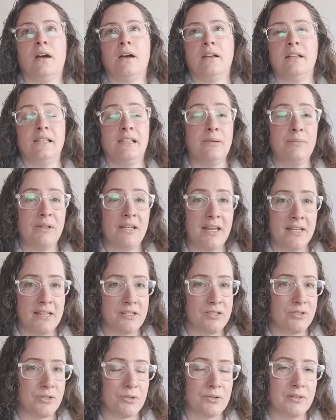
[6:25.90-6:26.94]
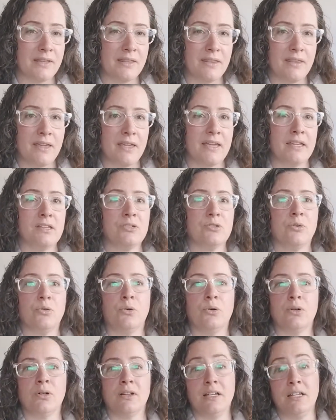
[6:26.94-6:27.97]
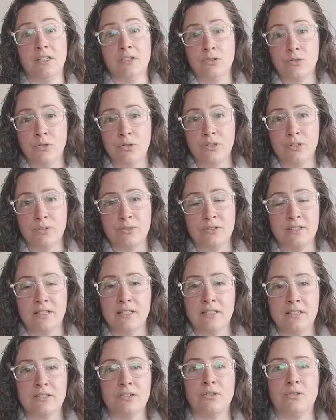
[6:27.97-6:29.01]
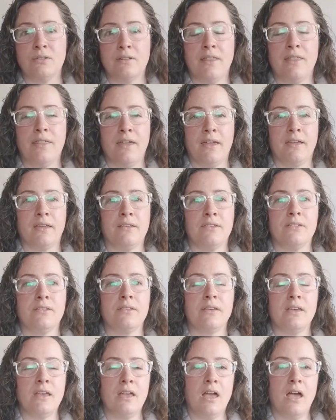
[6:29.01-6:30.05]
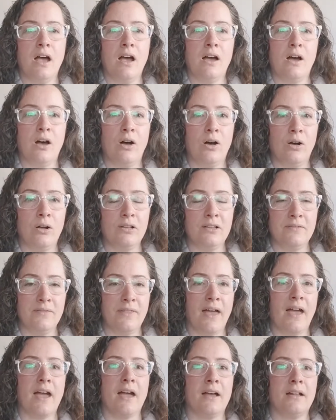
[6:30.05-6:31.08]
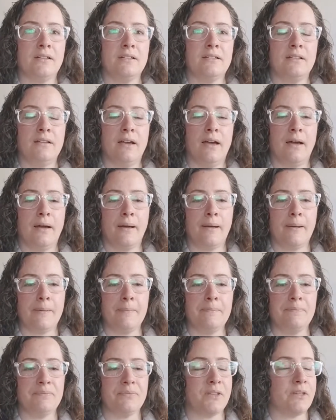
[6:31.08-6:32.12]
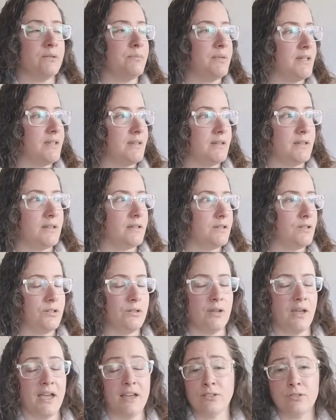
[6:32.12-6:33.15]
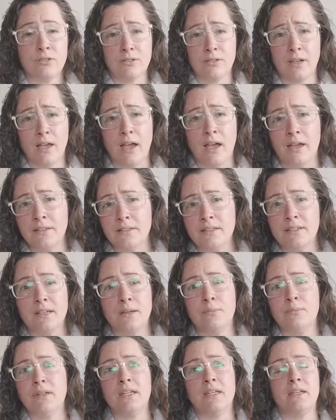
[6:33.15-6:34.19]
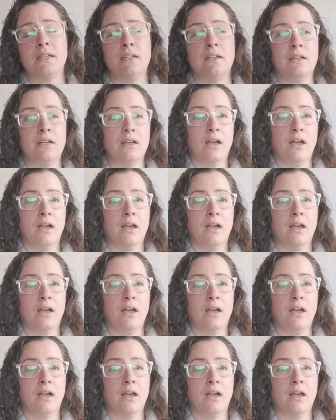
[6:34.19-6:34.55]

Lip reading: eliminating certain things or introducing certain things. All of that can be exercise, it can be